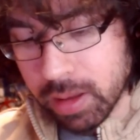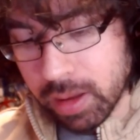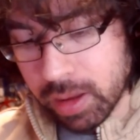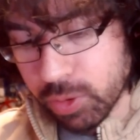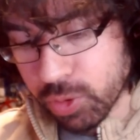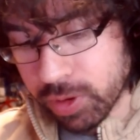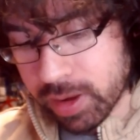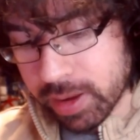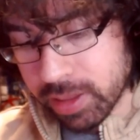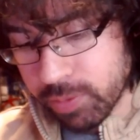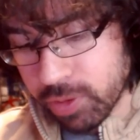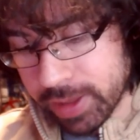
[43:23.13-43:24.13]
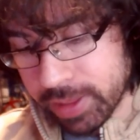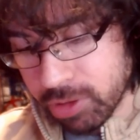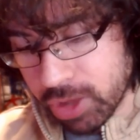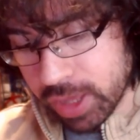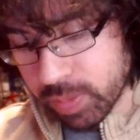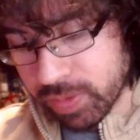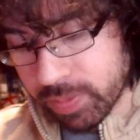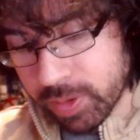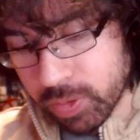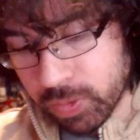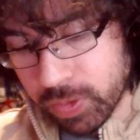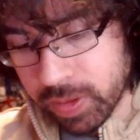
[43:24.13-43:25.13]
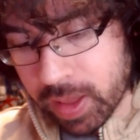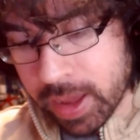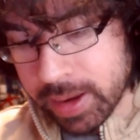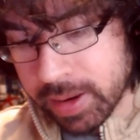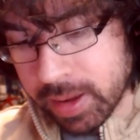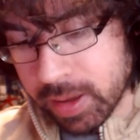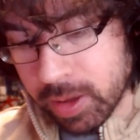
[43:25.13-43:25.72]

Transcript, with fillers: Initial concept, she hasn't changed much from initial design.